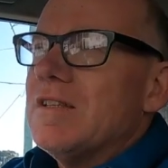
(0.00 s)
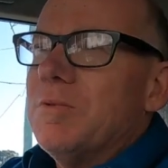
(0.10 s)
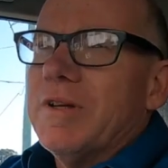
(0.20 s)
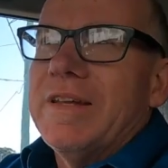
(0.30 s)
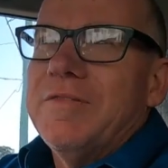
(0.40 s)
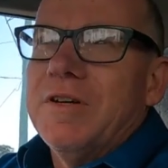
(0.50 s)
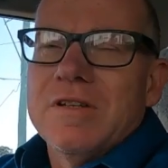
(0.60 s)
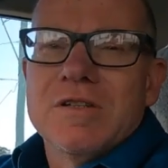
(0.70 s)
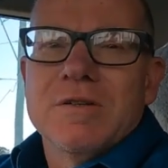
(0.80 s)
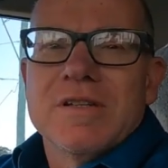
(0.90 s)
So what they've got
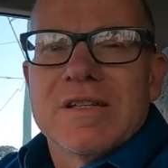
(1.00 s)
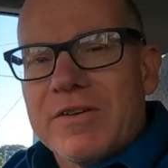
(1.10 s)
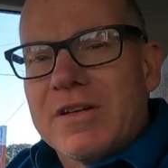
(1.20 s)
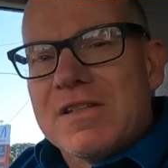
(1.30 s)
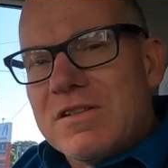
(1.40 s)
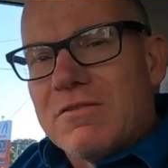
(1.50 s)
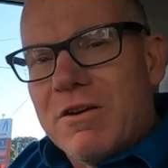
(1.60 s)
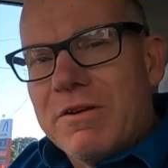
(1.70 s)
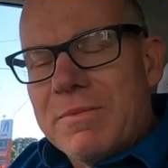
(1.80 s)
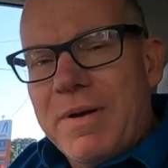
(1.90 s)
to do is they've got to
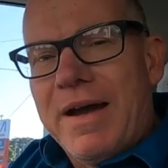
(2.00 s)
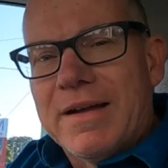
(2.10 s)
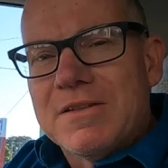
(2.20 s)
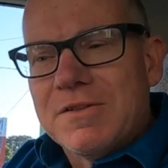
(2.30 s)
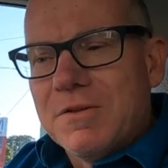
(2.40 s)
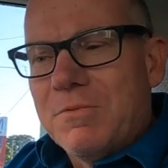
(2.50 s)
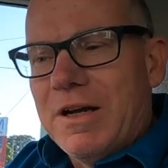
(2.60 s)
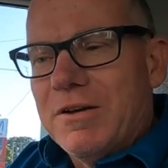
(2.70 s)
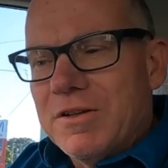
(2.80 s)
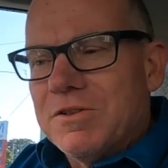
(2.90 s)
zero it back to
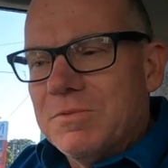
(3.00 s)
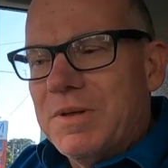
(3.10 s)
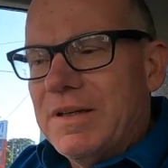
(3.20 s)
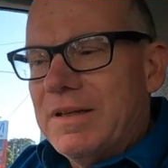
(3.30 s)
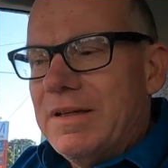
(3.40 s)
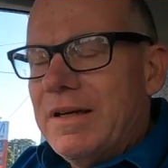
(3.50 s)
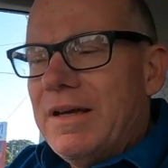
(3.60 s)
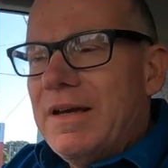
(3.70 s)
where it should be